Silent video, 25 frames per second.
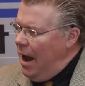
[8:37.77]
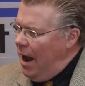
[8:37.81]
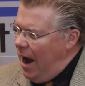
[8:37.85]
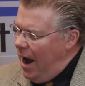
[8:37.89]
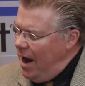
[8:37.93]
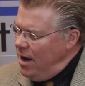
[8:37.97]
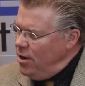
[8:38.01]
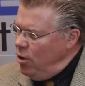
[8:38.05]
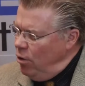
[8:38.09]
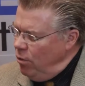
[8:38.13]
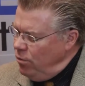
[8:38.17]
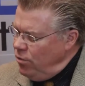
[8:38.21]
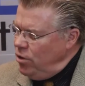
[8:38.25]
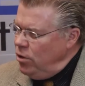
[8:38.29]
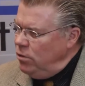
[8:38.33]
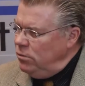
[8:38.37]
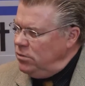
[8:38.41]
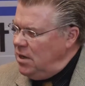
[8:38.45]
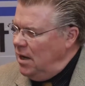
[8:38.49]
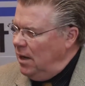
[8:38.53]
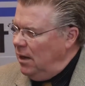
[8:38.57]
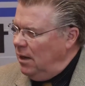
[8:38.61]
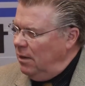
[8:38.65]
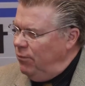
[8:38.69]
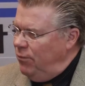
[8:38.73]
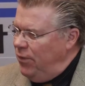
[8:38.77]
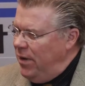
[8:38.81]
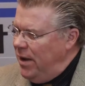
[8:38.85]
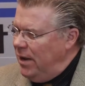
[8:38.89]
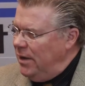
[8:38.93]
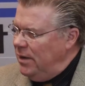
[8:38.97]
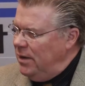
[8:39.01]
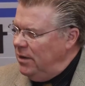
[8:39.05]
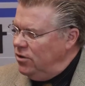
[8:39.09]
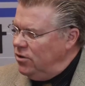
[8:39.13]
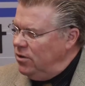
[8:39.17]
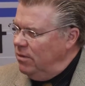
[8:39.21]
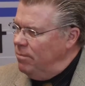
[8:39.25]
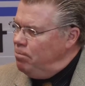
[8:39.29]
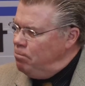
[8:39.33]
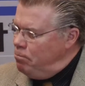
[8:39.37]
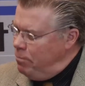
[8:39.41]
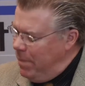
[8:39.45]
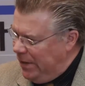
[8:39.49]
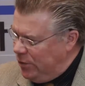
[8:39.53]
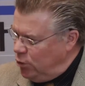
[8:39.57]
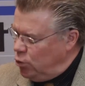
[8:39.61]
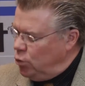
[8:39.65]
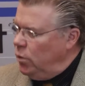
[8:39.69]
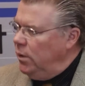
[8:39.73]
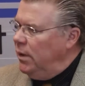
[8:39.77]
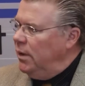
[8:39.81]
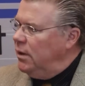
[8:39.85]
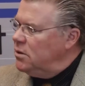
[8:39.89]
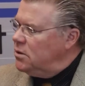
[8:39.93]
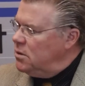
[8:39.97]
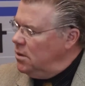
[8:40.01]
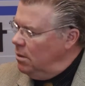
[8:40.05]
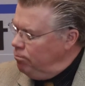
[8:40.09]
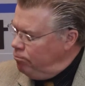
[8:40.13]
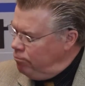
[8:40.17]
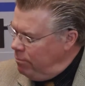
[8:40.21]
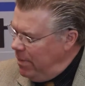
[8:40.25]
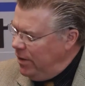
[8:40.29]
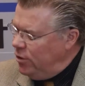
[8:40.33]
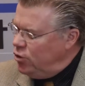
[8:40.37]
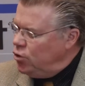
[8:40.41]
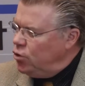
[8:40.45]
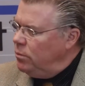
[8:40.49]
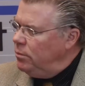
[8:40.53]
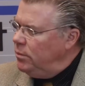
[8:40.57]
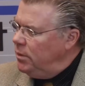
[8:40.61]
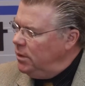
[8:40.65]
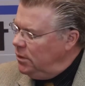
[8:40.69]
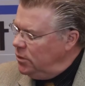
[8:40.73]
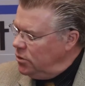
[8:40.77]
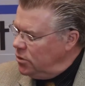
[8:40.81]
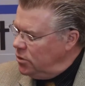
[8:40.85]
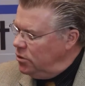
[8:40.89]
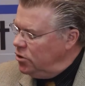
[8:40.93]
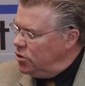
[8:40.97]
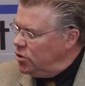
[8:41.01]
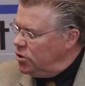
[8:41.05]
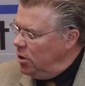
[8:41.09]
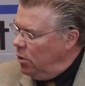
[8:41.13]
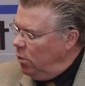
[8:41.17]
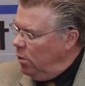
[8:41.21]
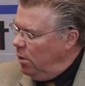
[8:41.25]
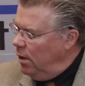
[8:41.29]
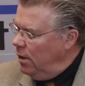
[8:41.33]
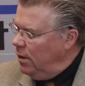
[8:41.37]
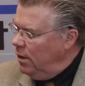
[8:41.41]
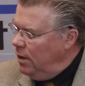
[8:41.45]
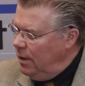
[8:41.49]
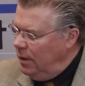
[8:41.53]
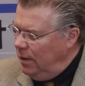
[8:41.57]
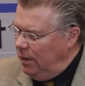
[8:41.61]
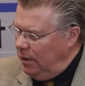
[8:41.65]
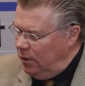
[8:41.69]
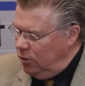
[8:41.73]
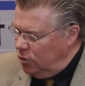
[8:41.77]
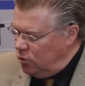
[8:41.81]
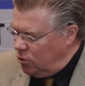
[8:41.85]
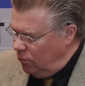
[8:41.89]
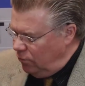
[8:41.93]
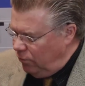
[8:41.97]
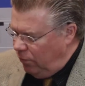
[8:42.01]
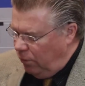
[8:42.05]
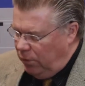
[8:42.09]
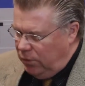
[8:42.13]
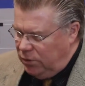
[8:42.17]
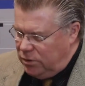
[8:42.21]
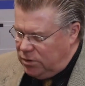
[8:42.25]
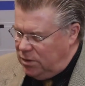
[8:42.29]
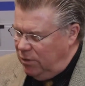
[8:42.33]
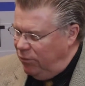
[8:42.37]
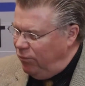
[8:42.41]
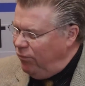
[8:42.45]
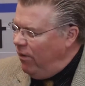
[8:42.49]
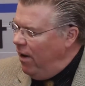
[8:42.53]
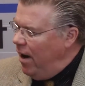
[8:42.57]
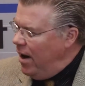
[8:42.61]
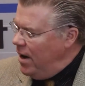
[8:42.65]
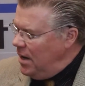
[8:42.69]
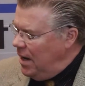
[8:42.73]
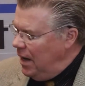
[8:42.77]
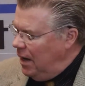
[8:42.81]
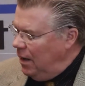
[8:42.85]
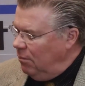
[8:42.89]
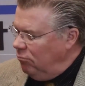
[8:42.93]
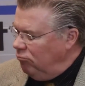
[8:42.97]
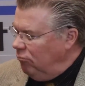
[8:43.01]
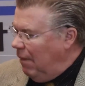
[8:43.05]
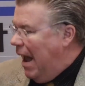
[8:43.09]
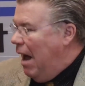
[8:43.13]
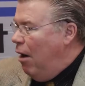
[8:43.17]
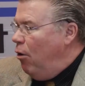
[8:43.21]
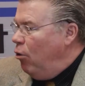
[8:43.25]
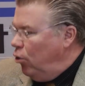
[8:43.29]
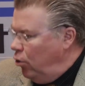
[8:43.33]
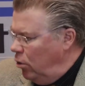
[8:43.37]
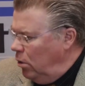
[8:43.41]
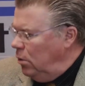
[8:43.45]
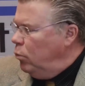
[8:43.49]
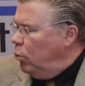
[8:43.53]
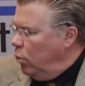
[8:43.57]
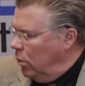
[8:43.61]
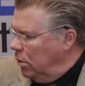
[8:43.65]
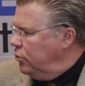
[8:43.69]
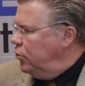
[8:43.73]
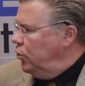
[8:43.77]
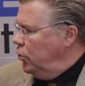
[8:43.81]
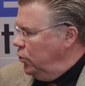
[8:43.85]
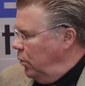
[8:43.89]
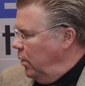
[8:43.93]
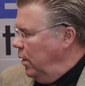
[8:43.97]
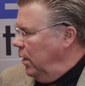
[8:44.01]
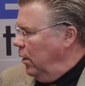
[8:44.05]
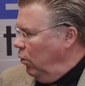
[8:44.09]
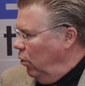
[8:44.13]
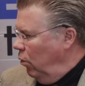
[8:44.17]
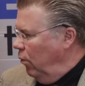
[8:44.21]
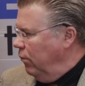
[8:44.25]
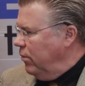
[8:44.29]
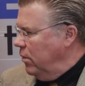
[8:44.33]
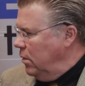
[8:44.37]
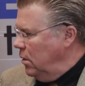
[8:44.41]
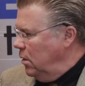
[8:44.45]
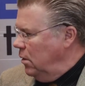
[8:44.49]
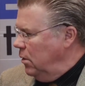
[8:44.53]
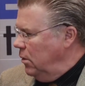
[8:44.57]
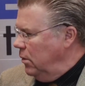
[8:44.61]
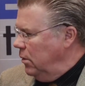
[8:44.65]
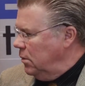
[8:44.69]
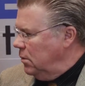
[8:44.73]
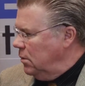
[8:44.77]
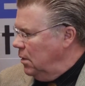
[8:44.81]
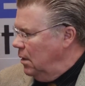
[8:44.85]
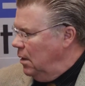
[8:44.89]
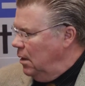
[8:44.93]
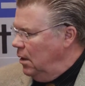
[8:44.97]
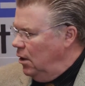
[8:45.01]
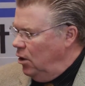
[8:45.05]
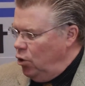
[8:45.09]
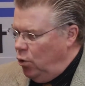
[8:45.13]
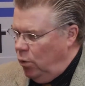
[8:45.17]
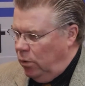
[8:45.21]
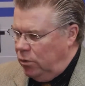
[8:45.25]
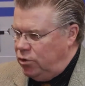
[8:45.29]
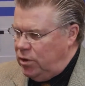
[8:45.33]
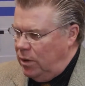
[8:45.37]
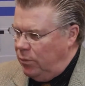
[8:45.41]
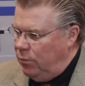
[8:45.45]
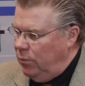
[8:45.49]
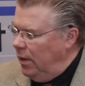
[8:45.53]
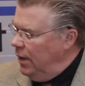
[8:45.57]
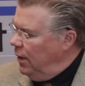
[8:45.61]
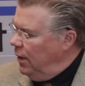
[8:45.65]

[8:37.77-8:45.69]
I know you take advantage of metrics and measurements and so on, insofar as defining how good we're doing over here at York General